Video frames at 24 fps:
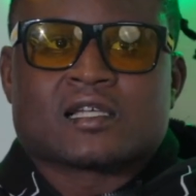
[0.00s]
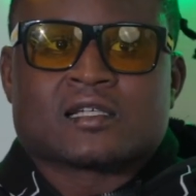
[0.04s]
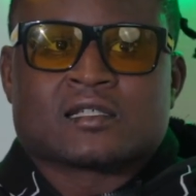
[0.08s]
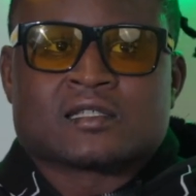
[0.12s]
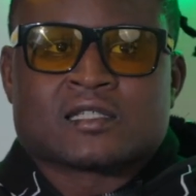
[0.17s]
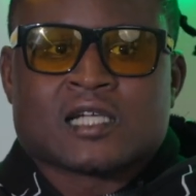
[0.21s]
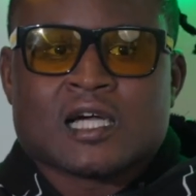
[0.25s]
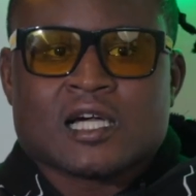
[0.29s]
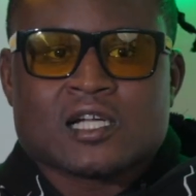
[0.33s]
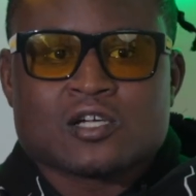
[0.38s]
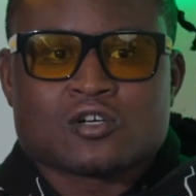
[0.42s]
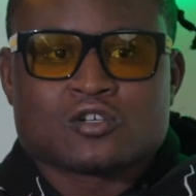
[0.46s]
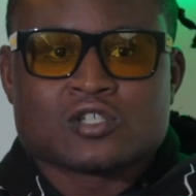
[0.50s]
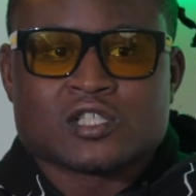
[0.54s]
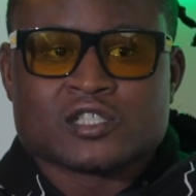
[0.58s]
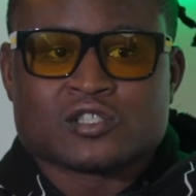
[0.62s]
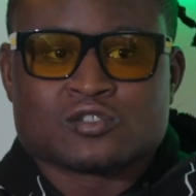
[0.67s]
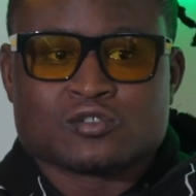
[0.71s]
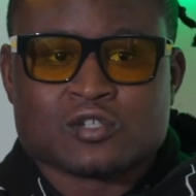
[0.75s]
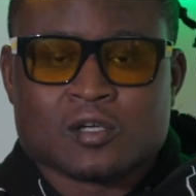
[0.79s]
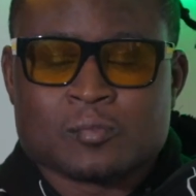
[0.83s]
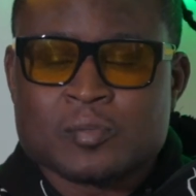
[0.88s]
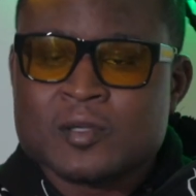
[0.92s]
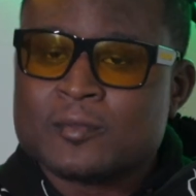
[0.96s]
not only
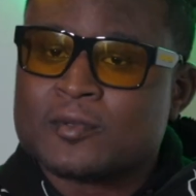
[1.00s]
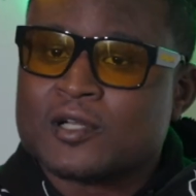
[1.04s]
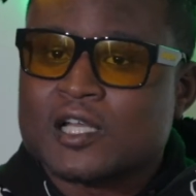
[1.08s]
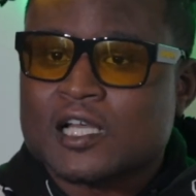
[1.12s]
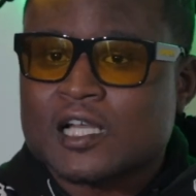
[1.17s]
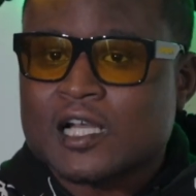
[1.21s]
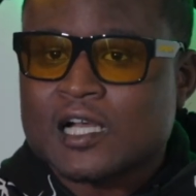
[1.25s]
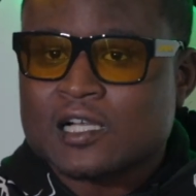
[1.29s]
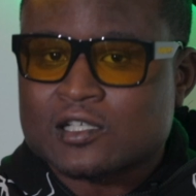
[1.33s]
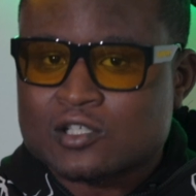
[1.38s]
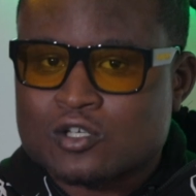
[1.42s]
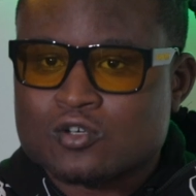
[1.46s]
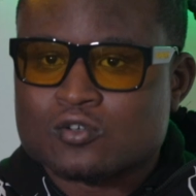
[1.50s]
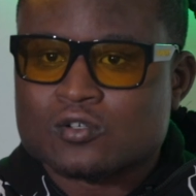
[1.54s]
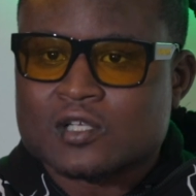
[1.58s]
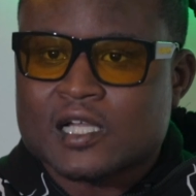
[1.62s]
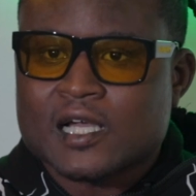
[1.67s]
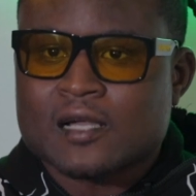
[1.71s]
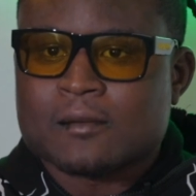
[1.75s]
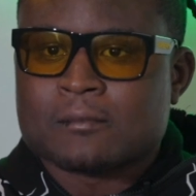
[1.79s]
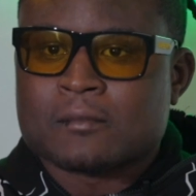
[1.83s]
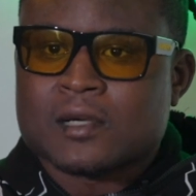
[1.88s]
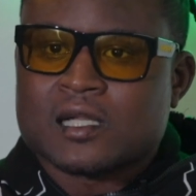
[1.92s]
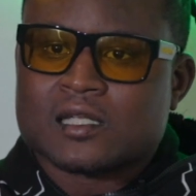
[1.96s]
do the people that I know,
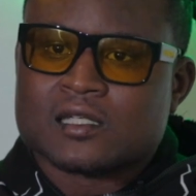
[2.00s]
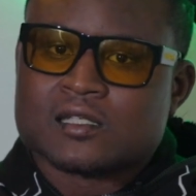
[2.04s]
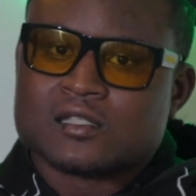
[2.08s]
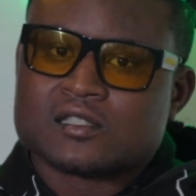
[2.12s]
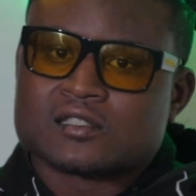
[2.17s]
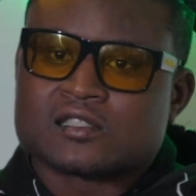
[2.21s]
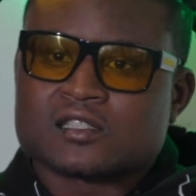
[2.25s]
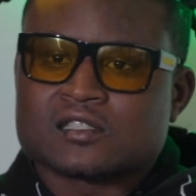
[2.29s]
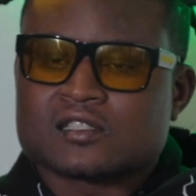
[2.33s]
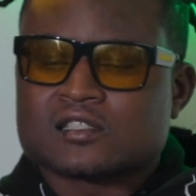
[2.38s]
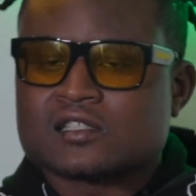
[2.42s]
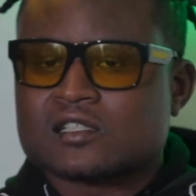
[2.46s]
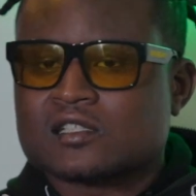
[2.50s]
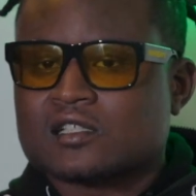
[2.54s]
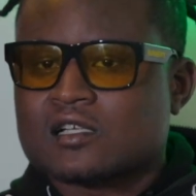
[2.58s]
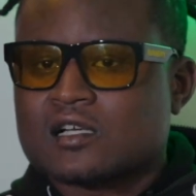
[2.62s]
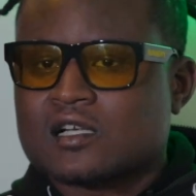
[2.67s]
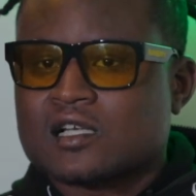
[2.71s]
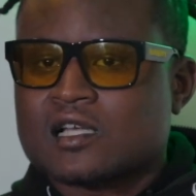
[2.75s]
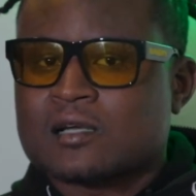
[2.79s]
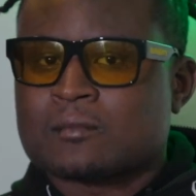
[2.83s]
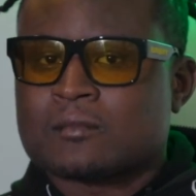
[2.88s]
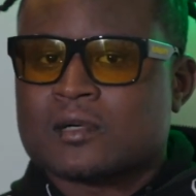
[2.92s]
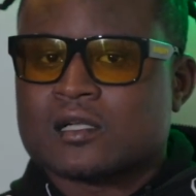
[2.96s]
like my little sister and
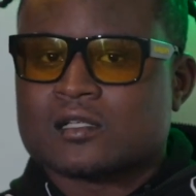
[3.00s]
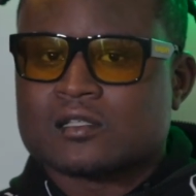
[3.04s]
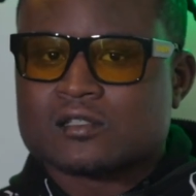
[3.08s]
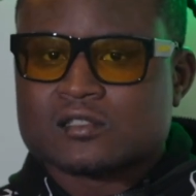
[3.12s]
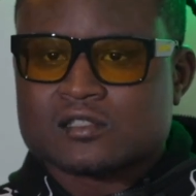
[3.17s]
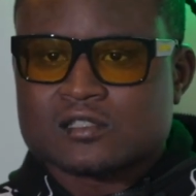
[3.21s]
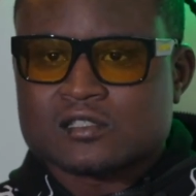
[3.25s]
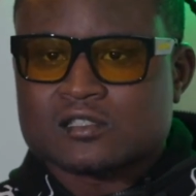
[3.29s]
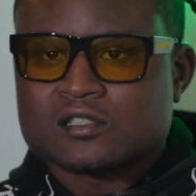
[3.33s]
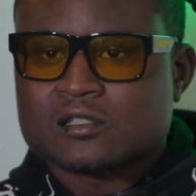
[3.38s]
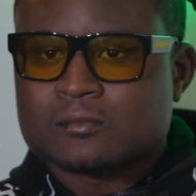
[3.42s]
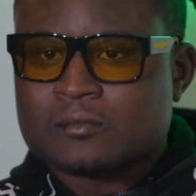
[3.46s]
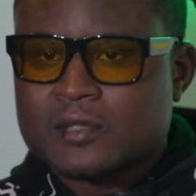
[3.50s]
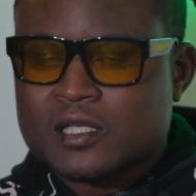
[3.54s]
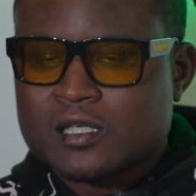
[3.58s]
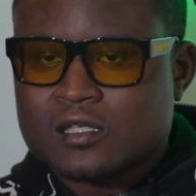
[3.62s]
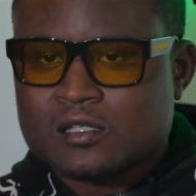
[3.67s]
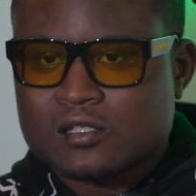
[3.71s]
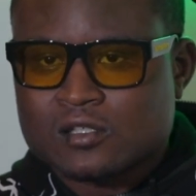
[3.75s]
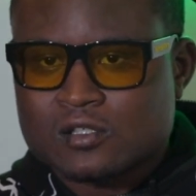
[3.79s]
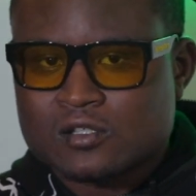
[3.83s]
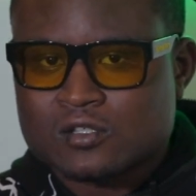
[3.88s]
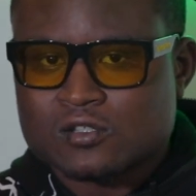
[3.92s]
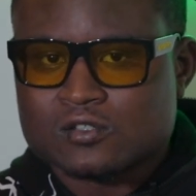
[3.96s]
all that, my little sister make
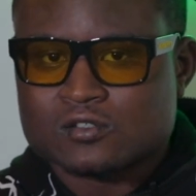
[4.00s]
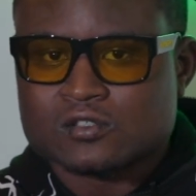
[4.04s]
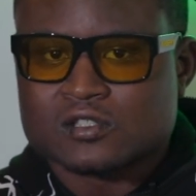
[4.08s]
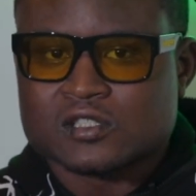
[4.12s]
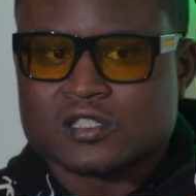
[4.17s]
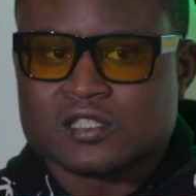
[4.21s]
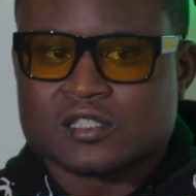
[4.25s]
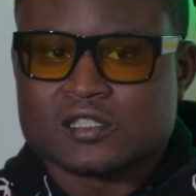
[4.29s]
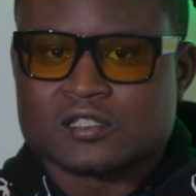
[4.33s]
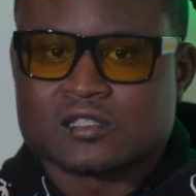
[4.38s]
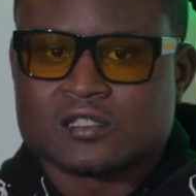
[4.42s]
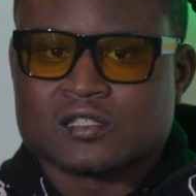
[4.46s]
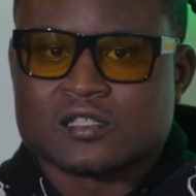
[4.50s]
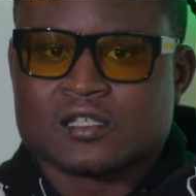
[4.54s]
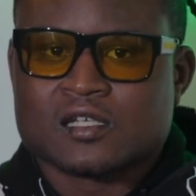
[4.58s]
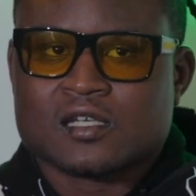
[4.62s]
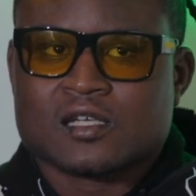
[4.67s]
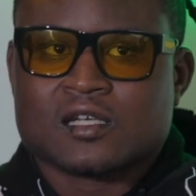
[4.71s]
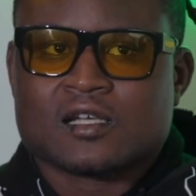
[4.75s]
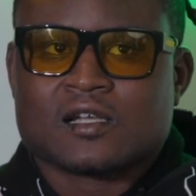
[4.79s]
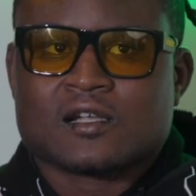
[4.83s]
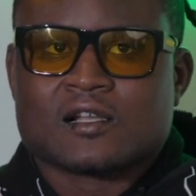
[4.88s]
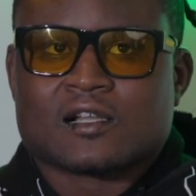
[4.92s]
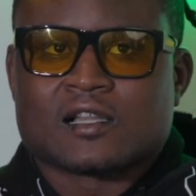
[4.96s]
clothes, and
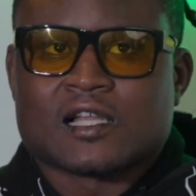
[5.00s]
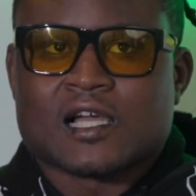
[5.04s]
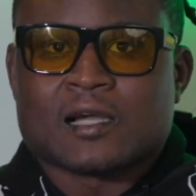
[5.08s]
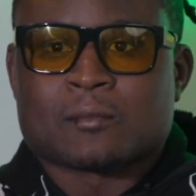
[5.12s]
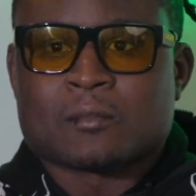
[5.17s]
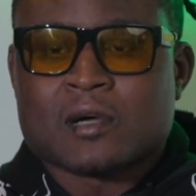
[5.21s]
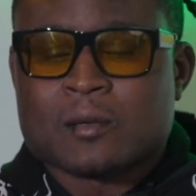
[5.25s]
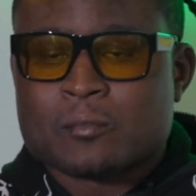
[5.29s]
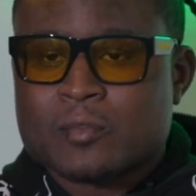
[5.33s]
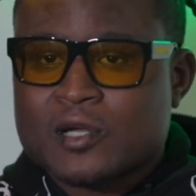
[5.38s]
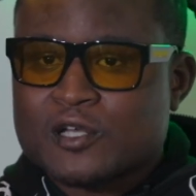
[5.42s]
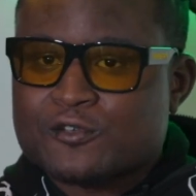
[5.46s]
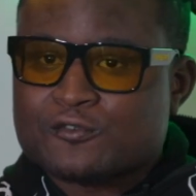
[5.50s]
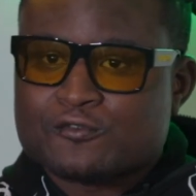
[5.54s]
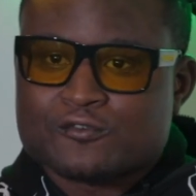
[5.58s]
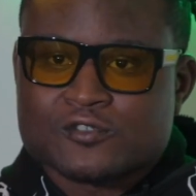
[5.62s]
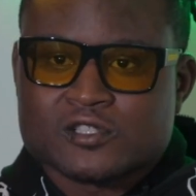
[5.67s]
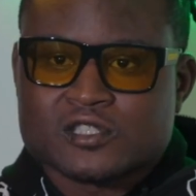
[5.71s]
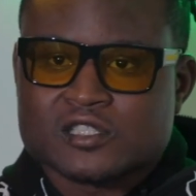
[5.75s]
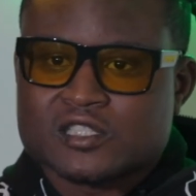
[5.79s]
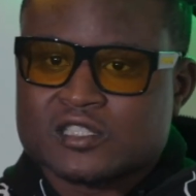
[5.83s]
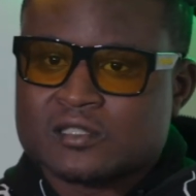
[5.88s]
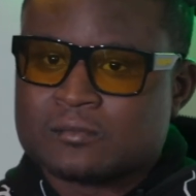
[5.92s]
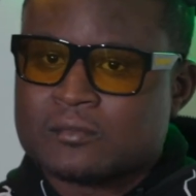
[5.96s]
like my best
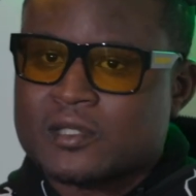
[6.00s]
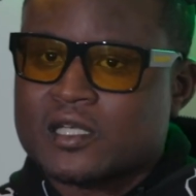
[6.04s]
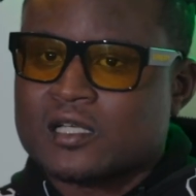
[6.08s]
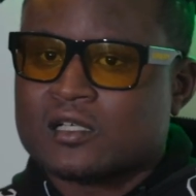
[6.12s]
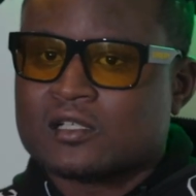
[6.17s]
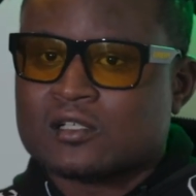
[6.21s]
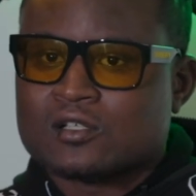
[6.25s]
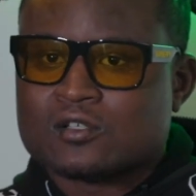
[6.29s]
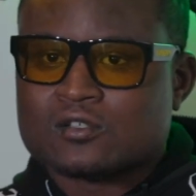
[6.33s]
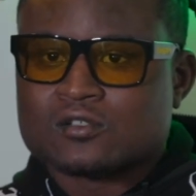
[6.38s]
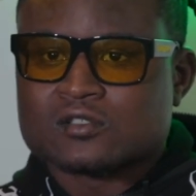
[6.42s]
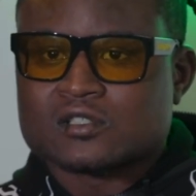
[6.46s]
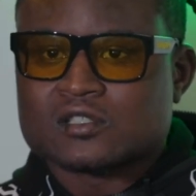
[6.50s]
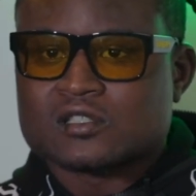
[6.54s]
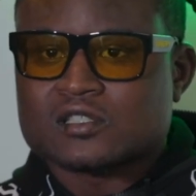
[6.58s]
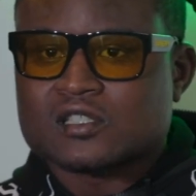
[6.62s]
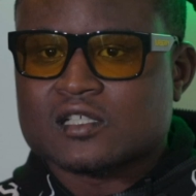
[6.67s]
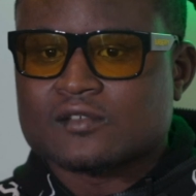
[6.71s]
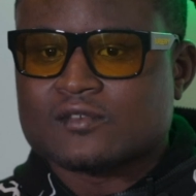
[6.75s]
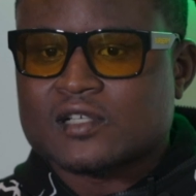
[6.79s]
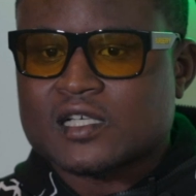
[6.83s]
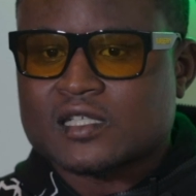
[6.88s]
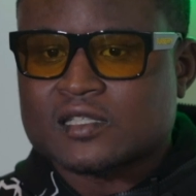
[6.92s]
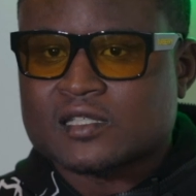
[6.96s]
friend, she make clothes and
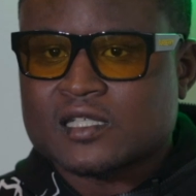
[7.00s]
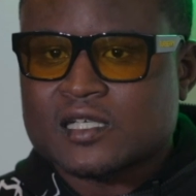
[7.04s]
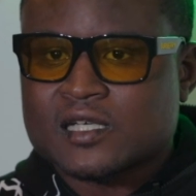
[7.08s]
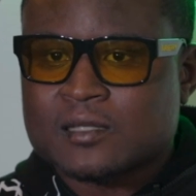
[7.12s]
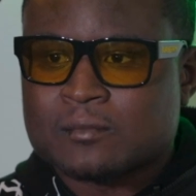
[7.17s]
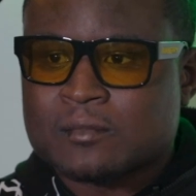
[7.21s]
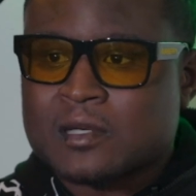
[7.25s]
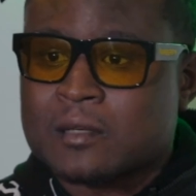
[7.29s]
stuff like that.